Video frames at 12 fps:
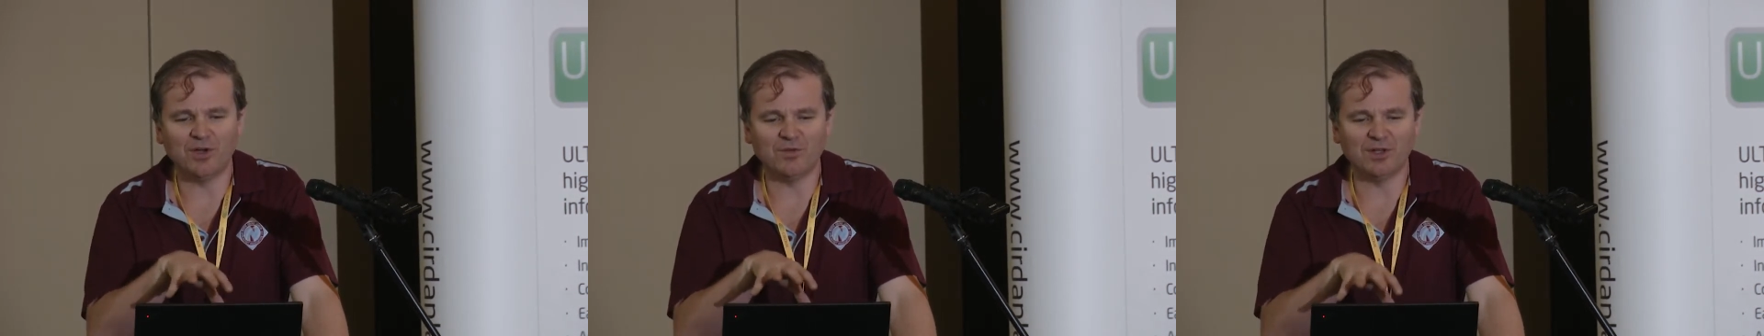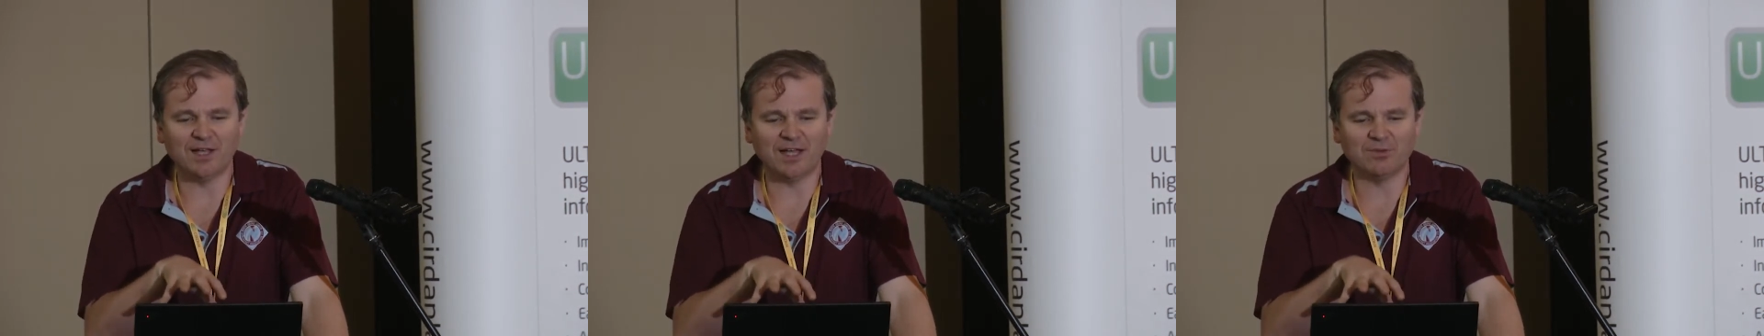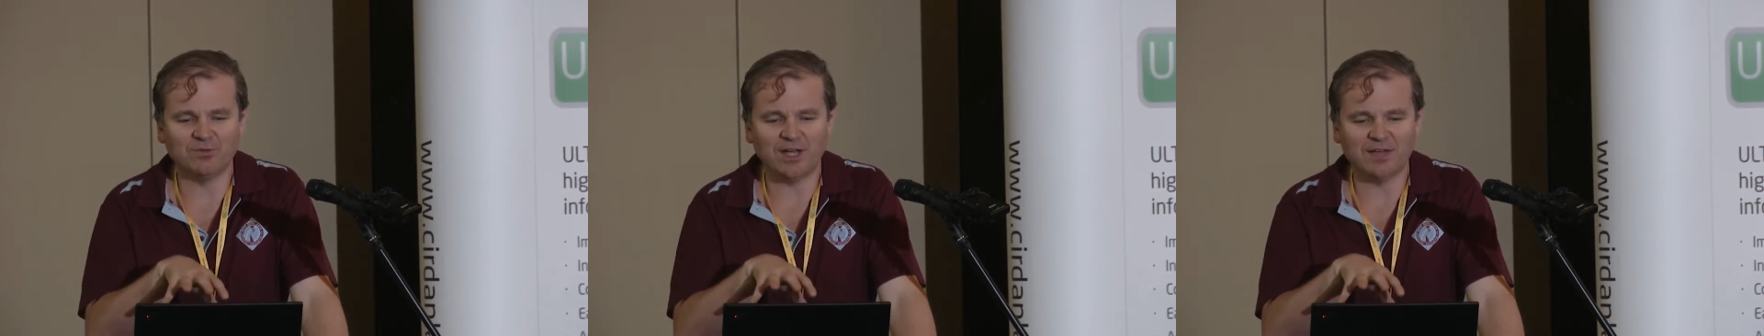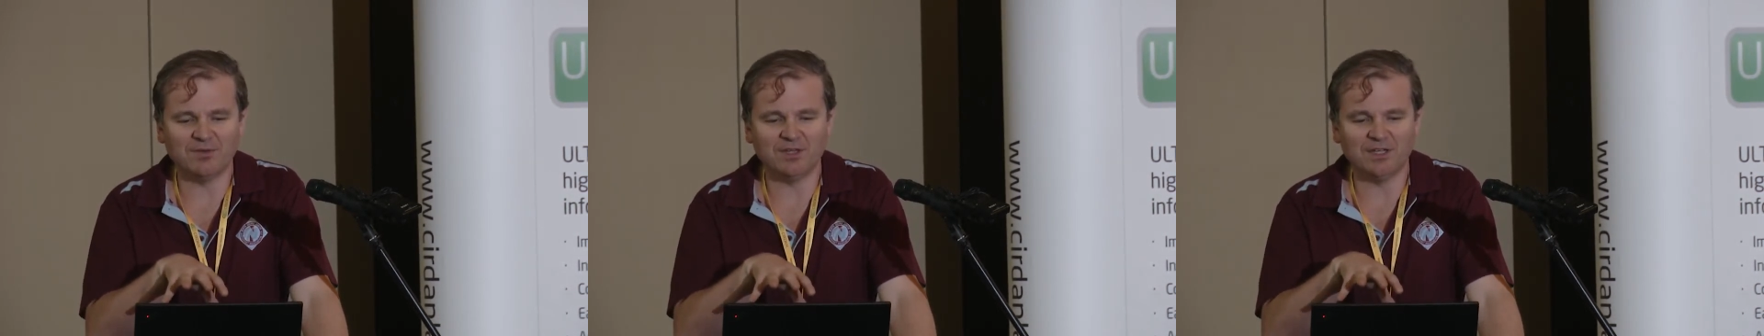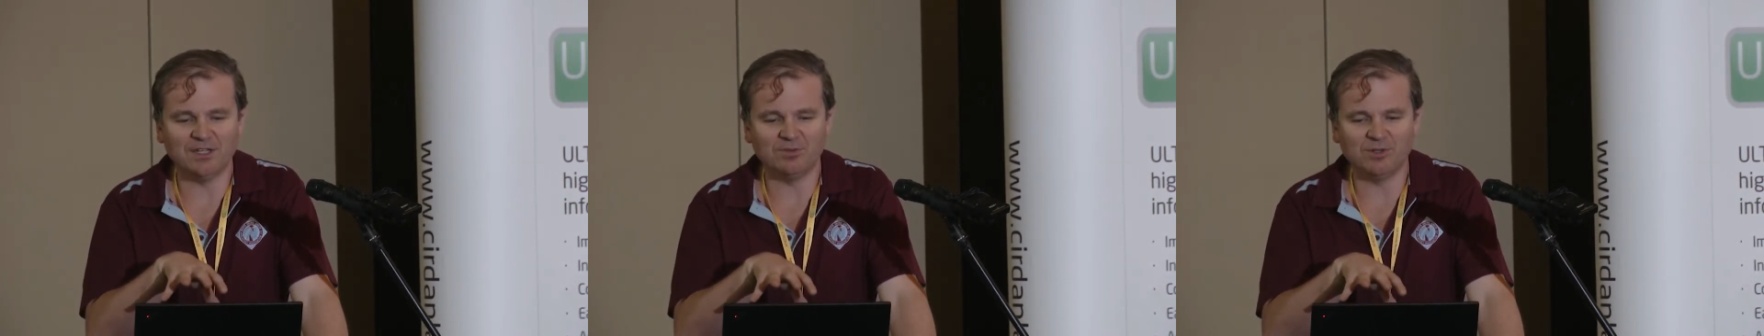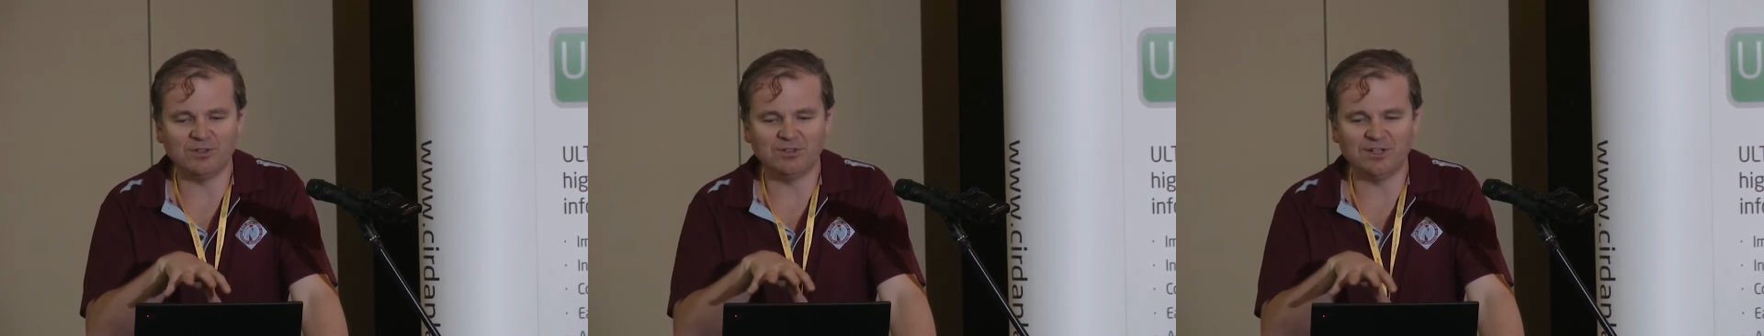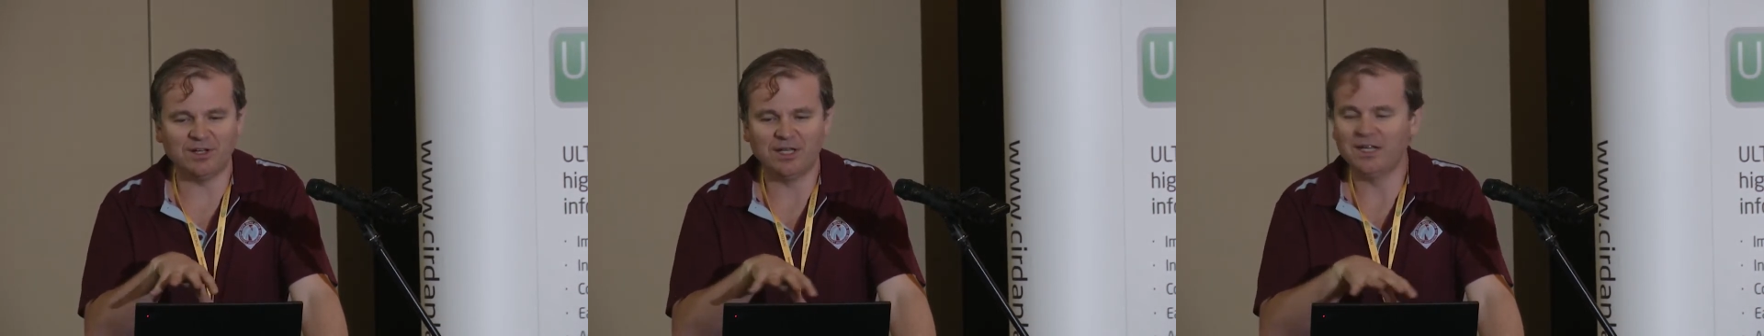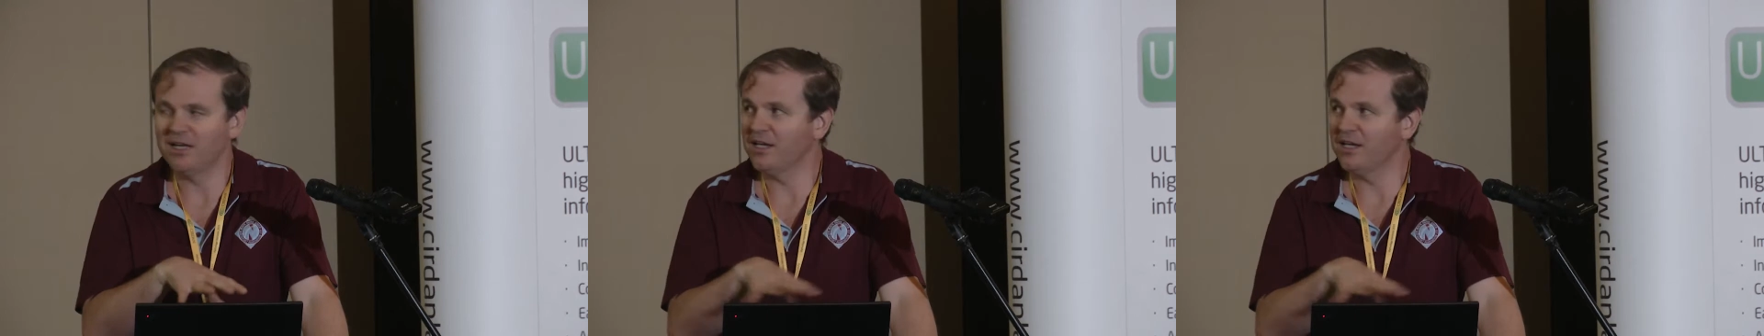over the last five years, which you know